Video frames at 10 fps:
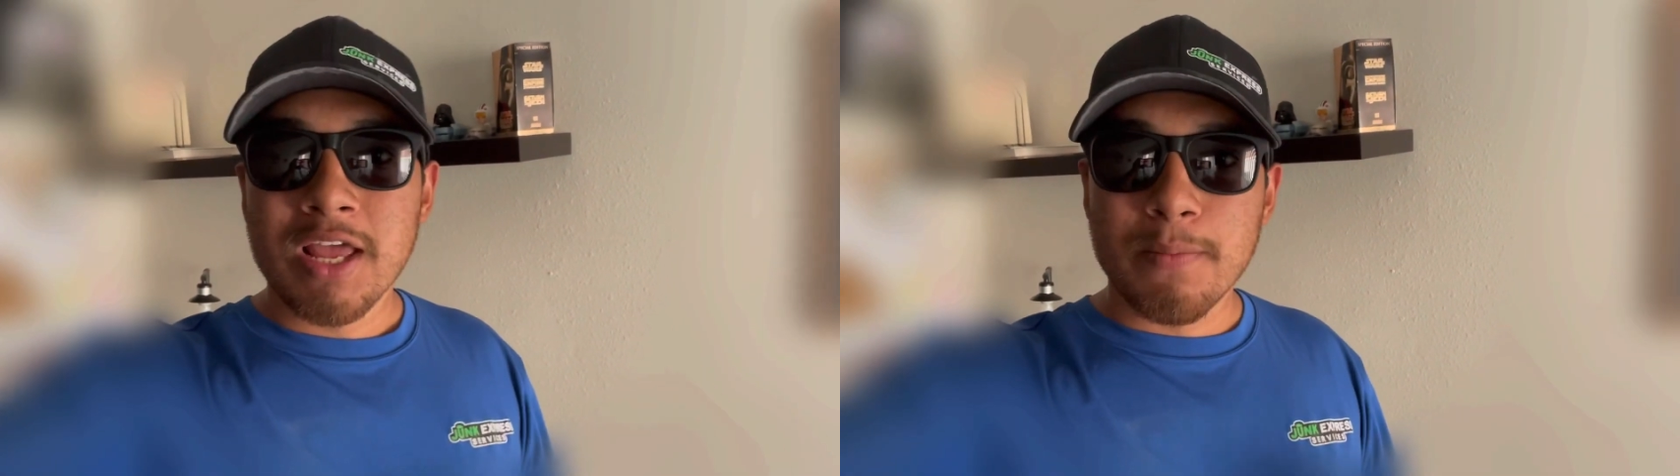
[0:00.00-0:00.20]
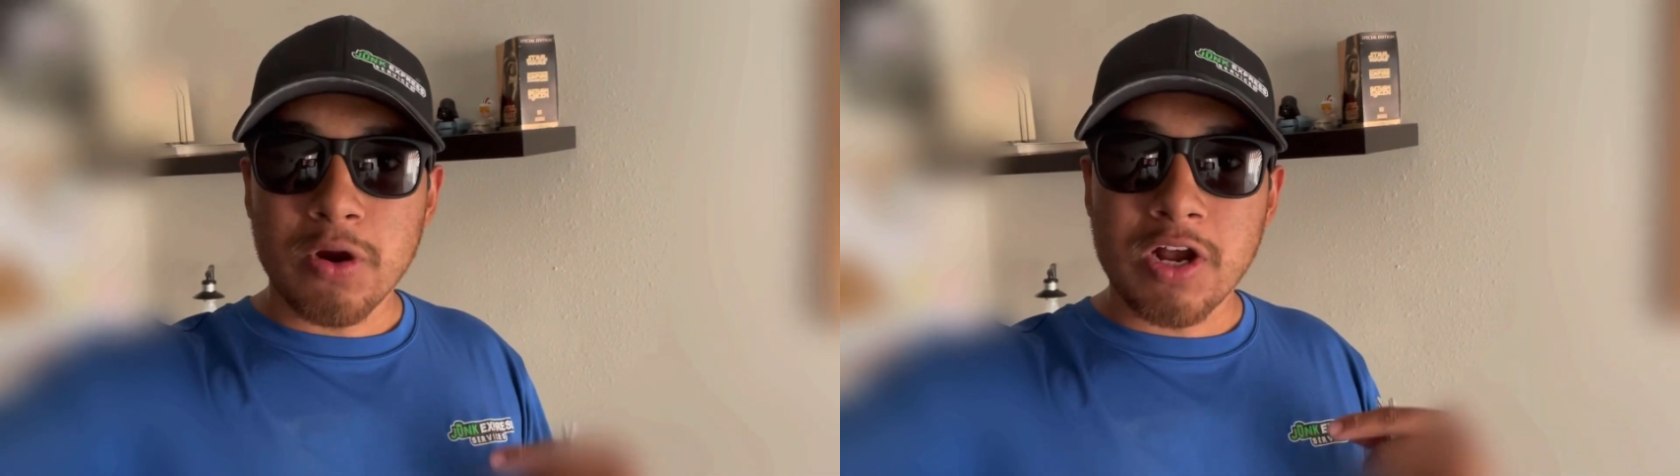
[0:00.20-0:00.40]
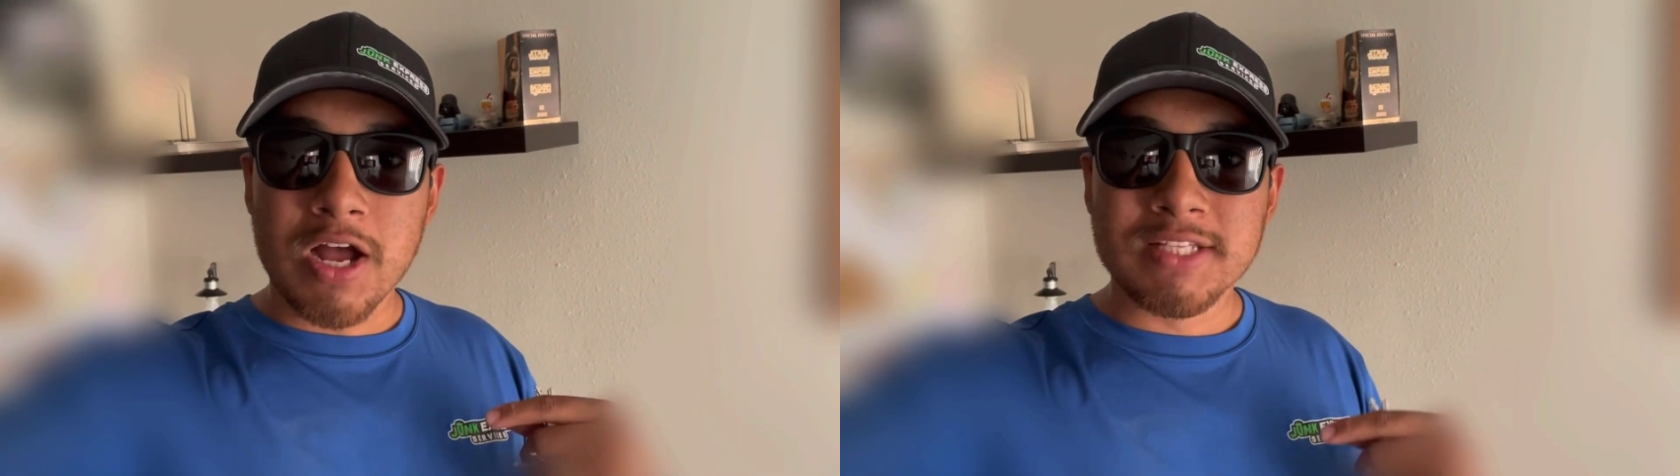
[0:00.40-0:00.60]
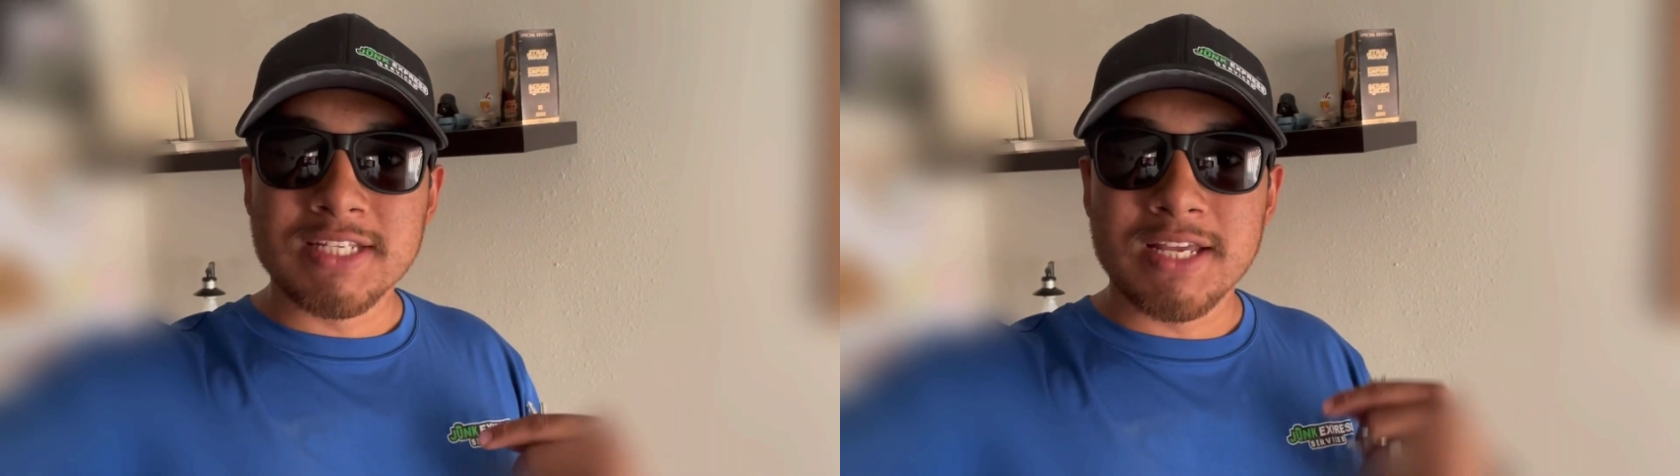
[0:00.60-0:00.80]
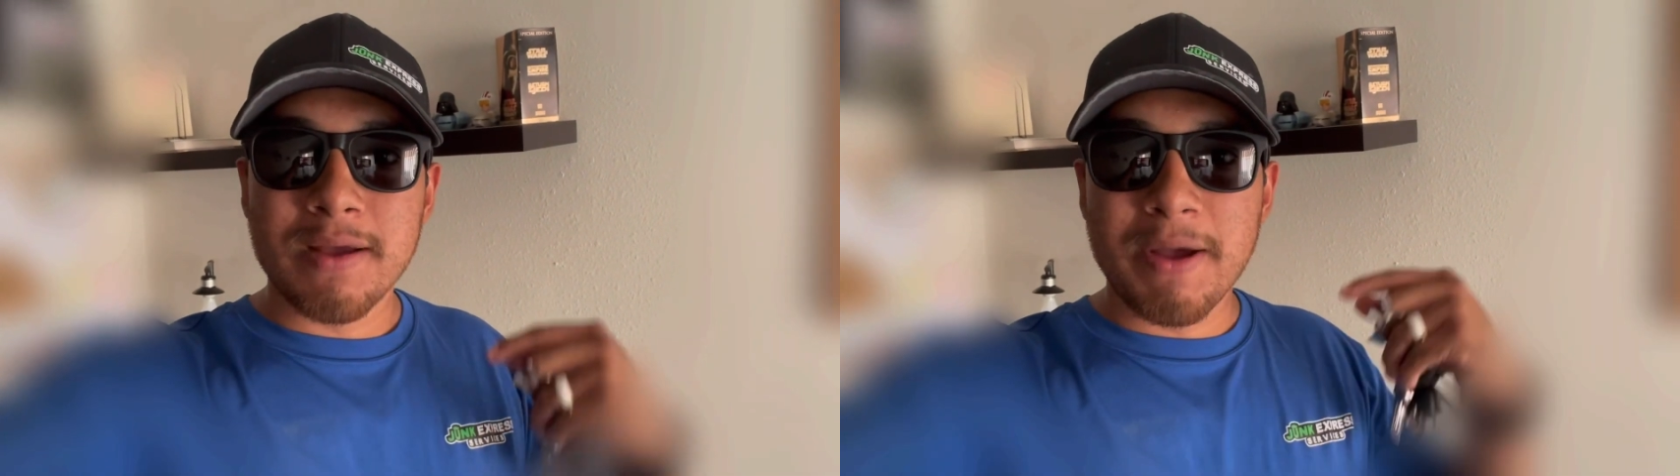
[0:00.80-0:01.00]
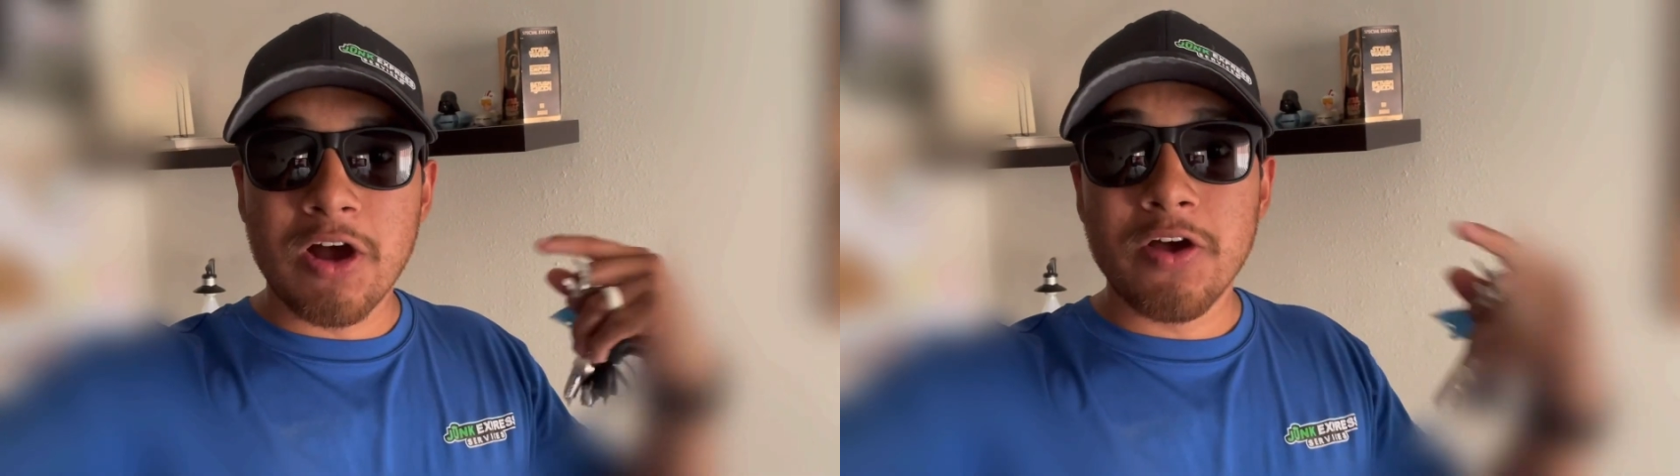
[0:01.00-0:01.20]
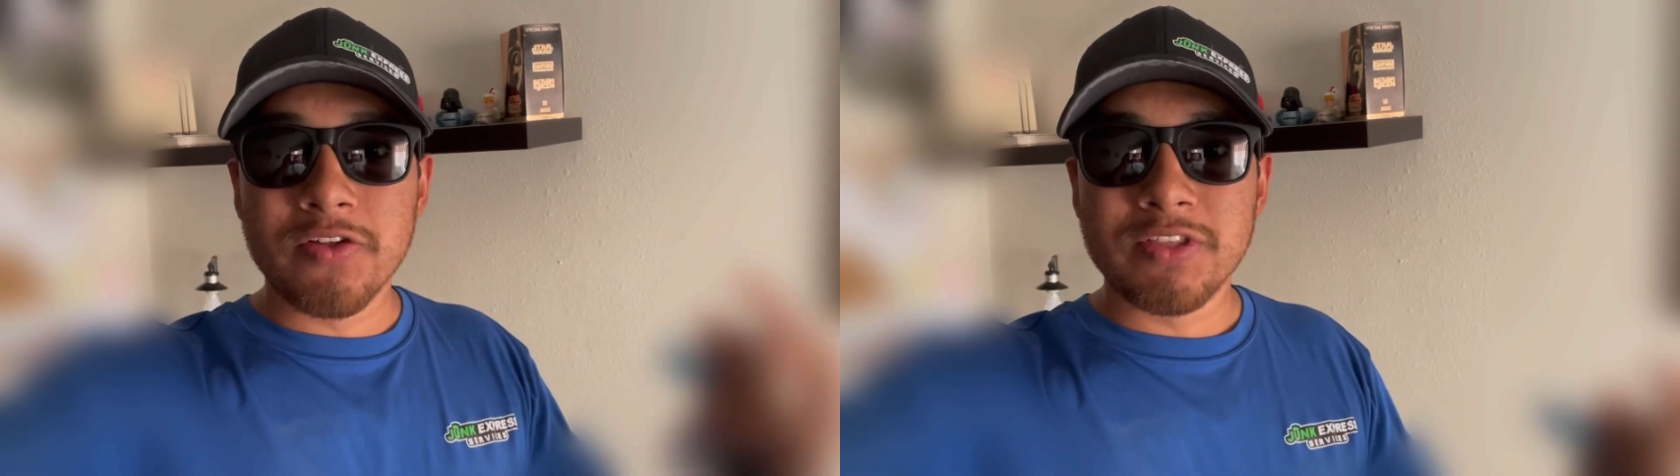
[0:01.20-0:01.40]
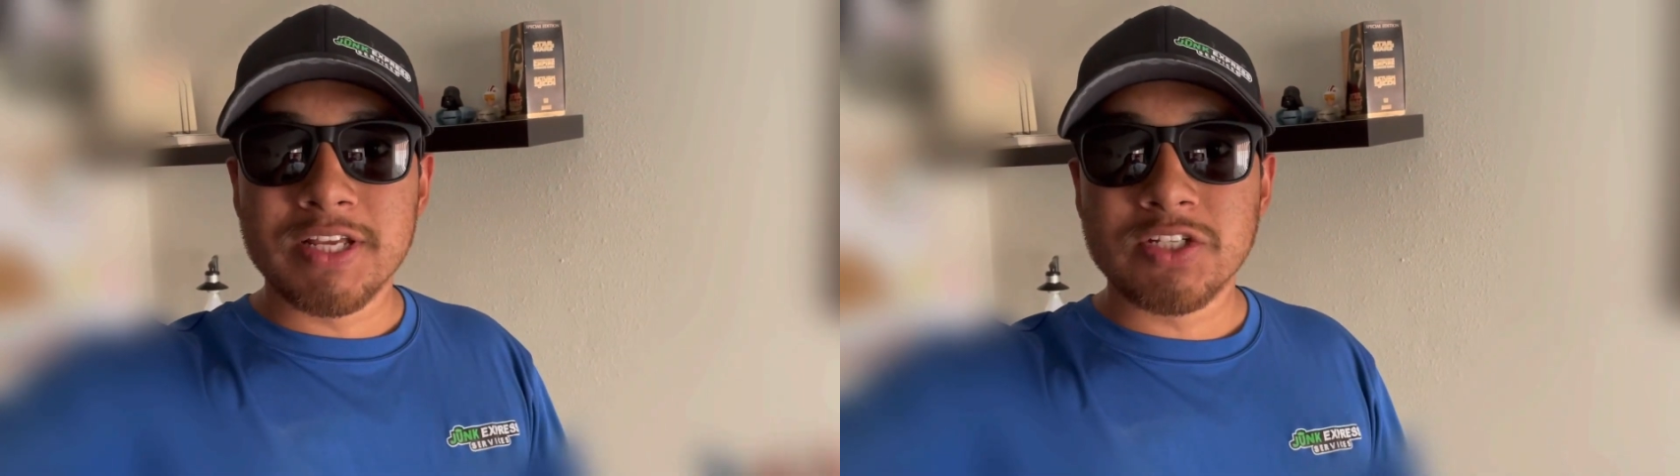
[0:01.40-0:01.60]
more content about
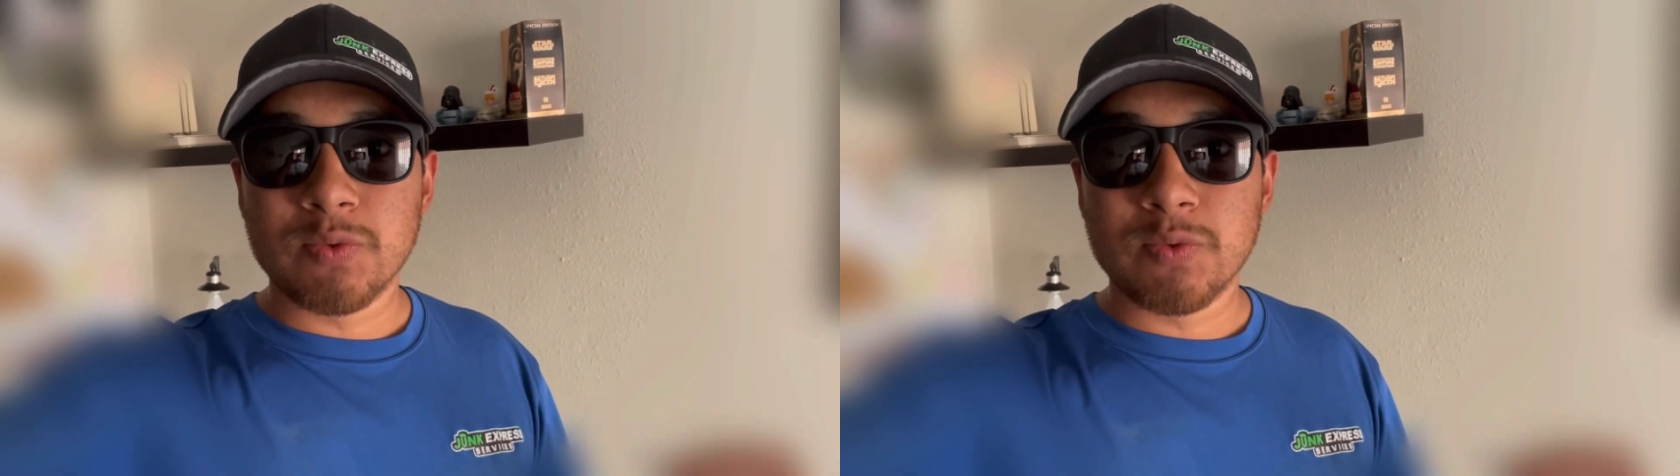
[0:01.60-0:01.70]
other things